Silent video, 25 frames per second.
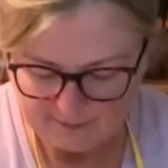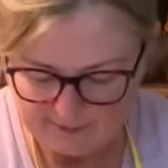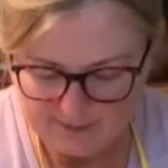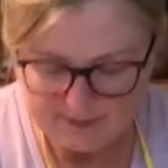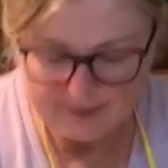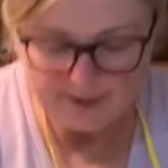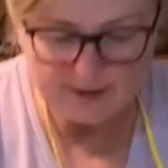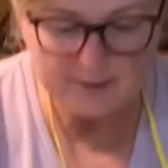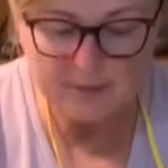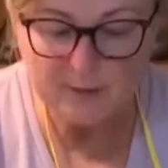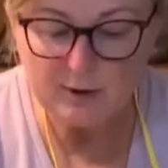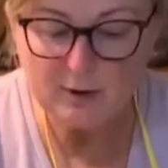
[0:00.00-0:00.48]

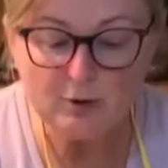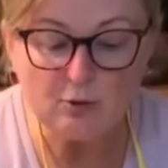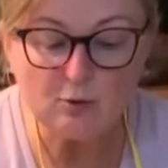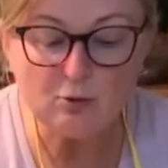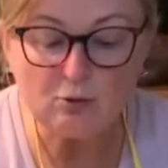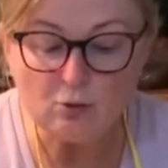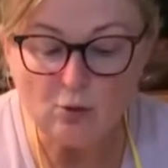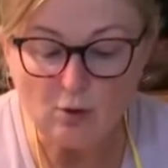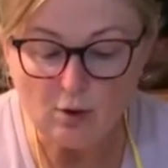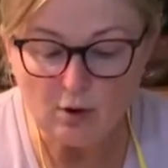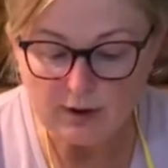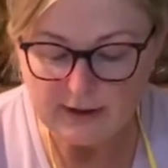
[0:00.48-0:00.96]
And I'm gonna
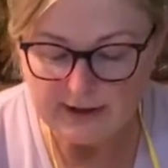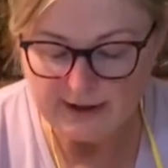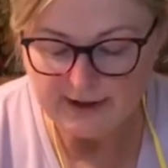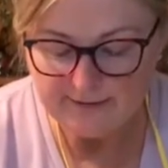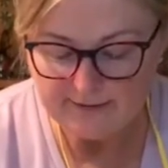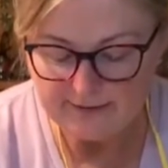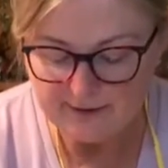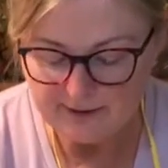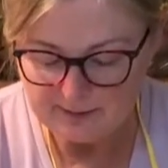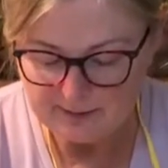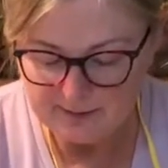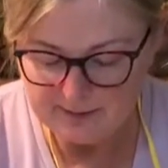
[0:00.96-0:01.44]
roll
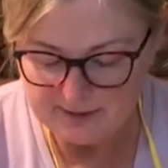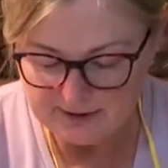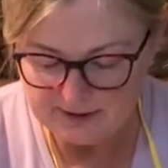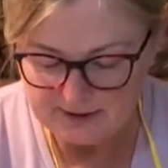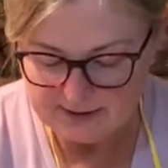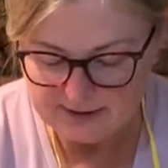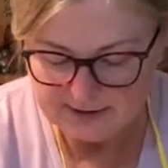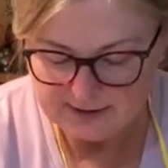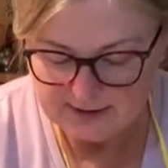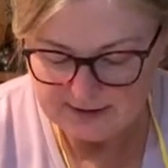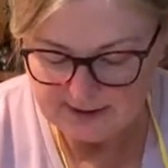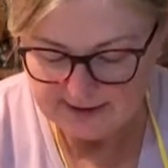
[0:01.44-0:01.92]
every
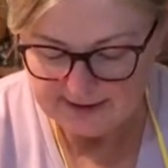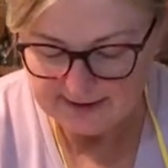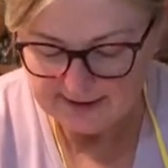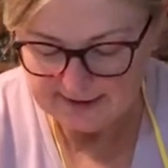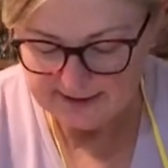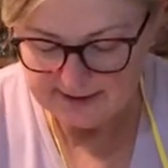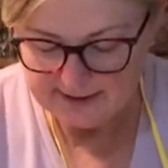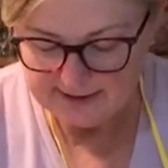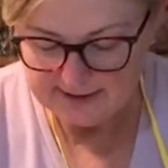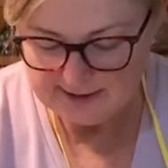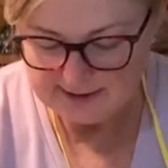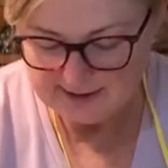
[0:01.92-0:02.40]
piece like
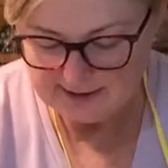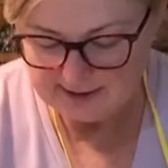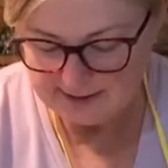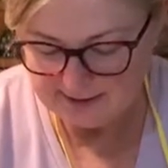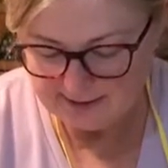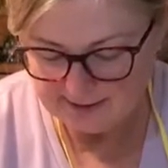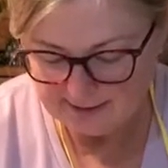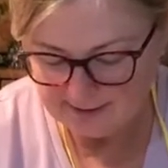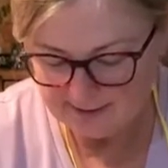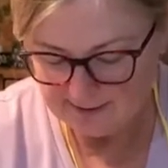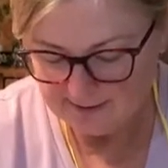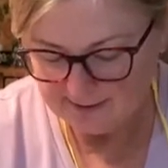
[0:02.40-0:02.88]
this,
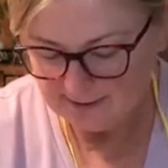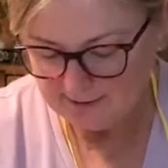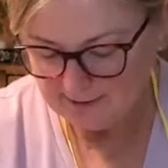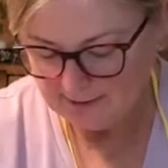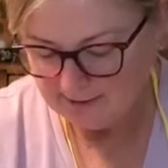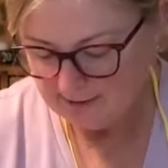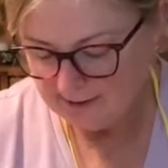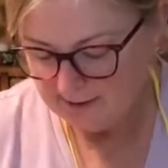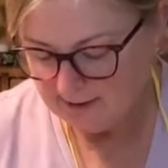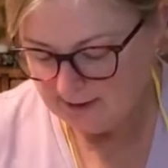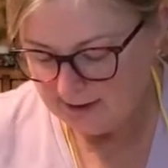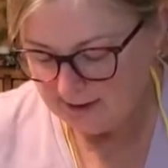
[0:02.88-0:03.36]

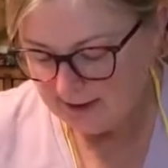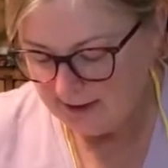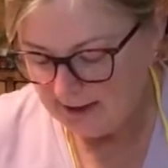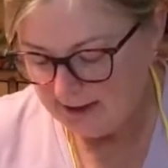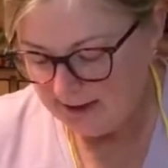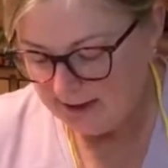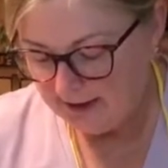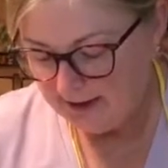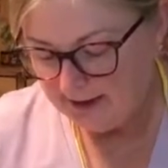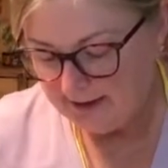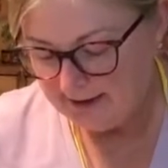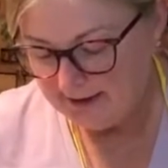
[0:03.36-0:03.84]

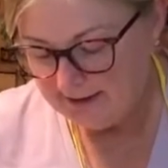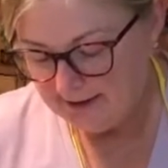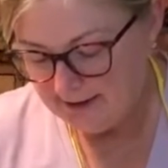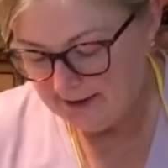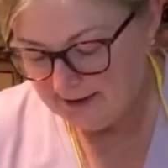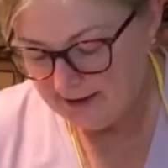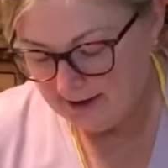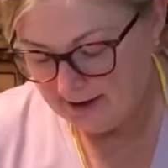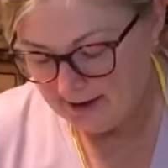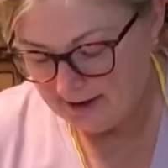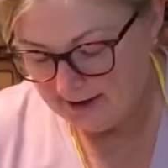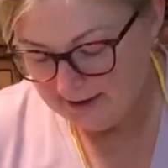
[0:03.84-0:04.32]
and
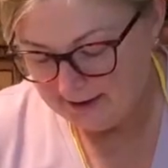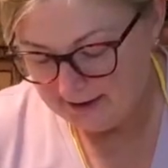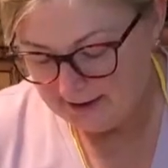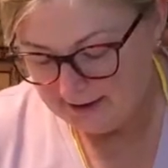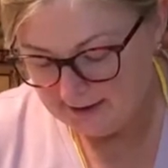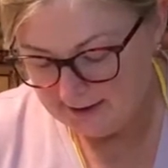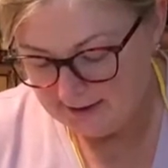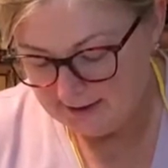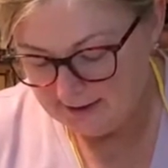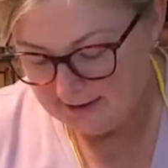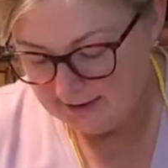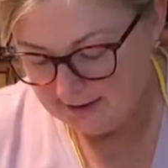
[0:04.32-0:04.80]
then I
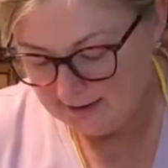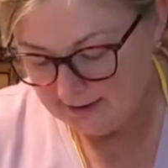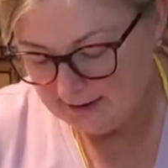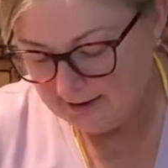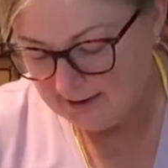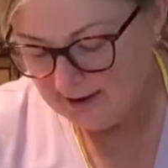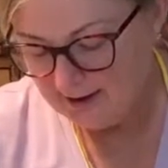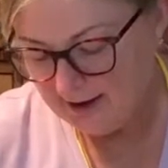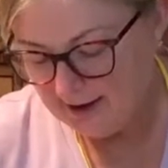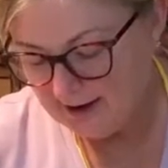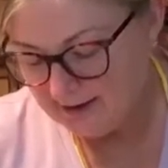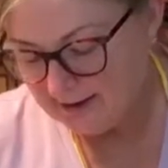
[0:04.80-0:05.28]

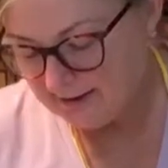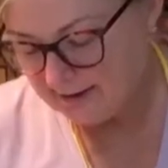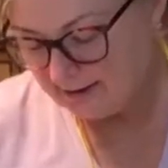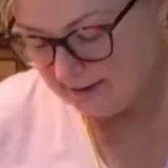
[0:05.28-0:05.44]
cut it